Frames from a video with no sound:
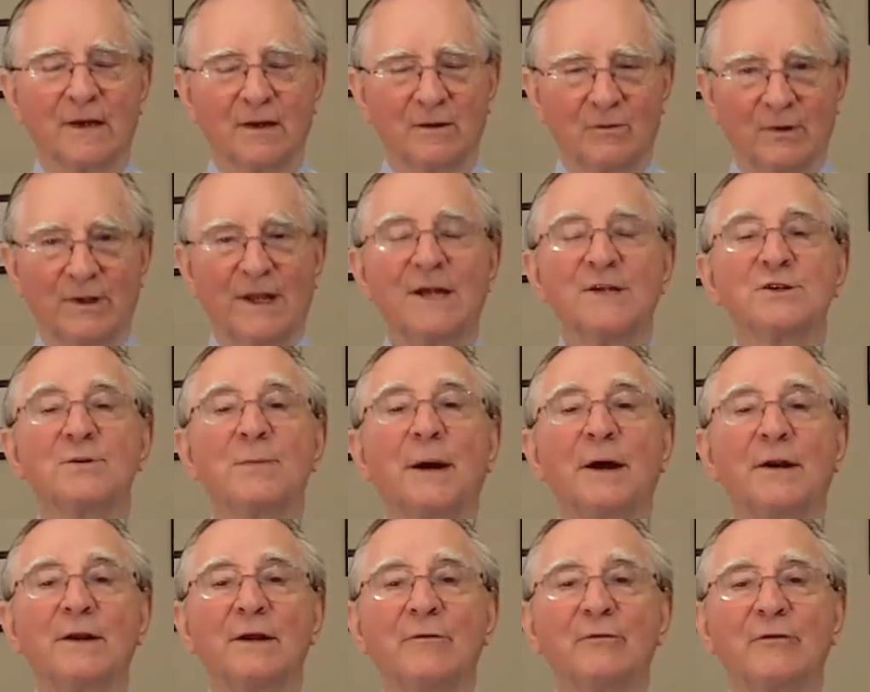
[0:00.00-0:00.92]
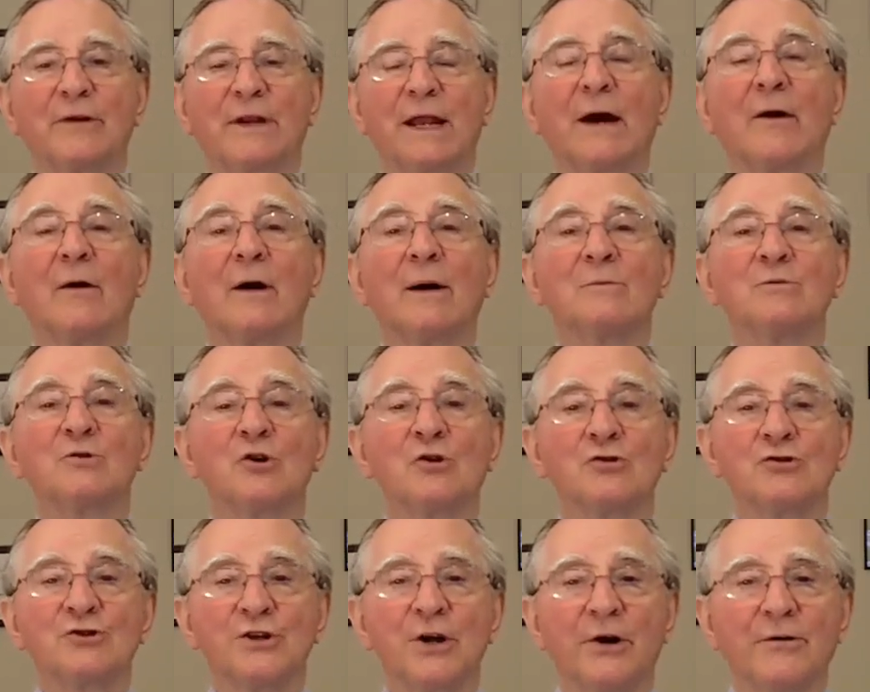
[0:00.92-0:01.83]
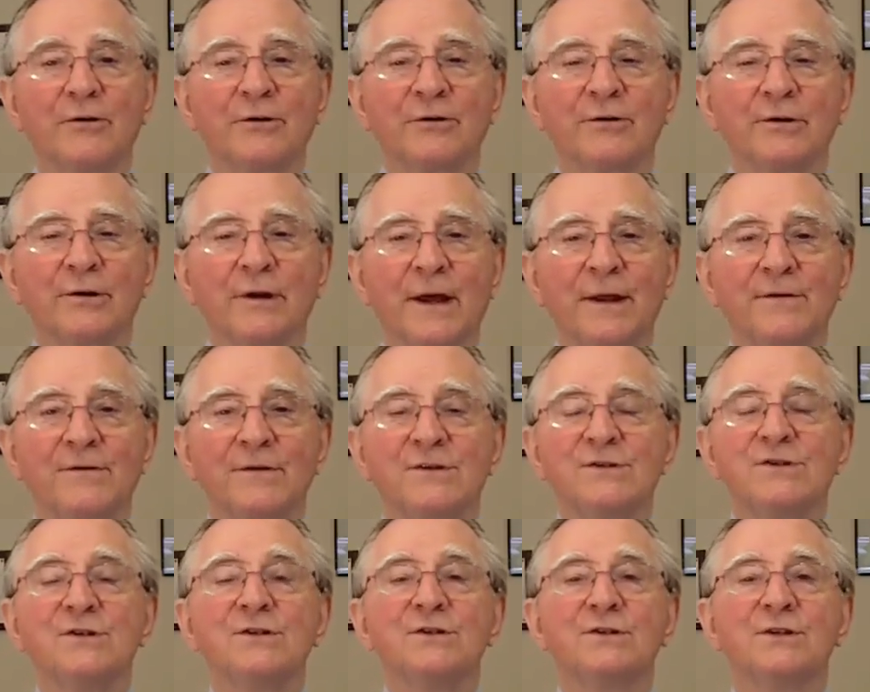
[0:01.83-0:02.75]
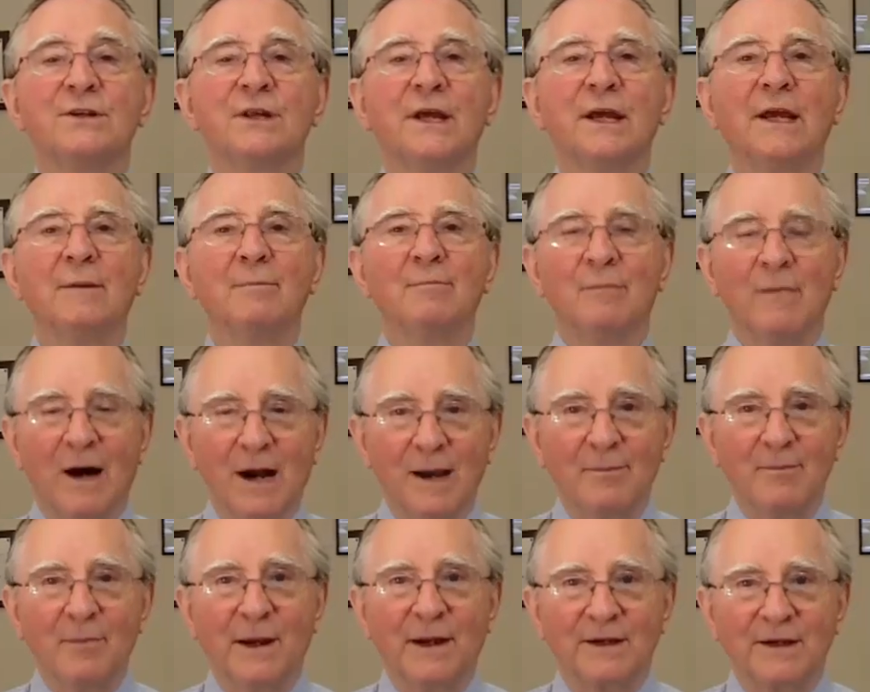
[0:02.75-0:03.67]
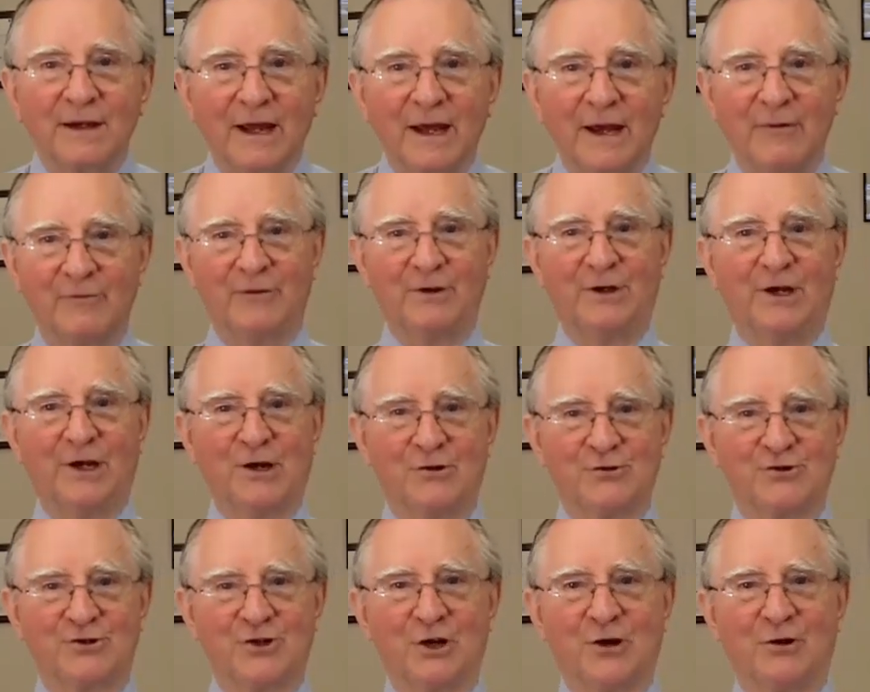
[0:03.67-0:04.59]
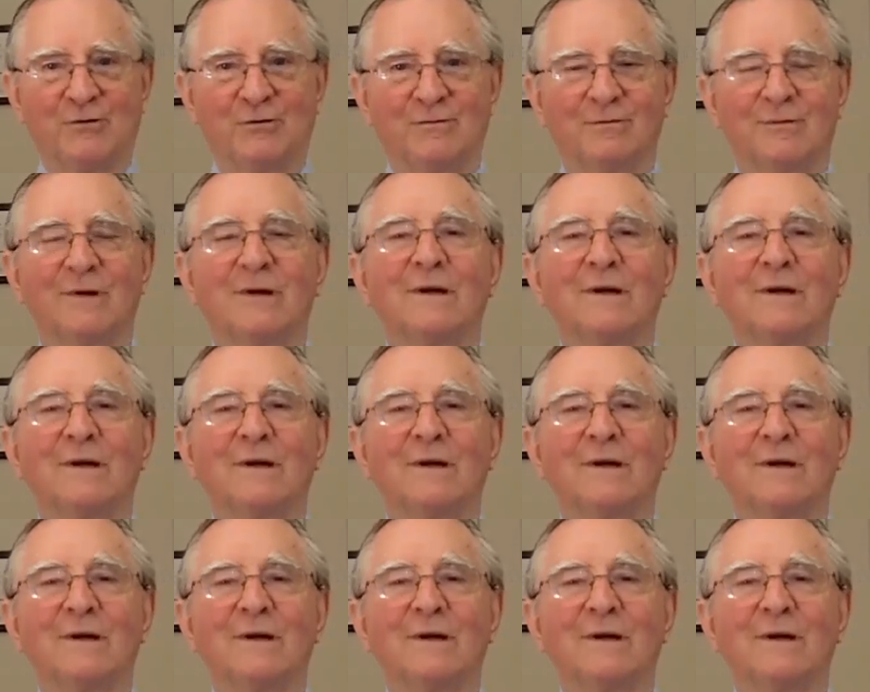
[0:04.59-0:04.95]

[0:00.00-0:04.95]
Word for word: Well, that's about it for now. I'm John Sheridan, and this is the My Pet Care video show.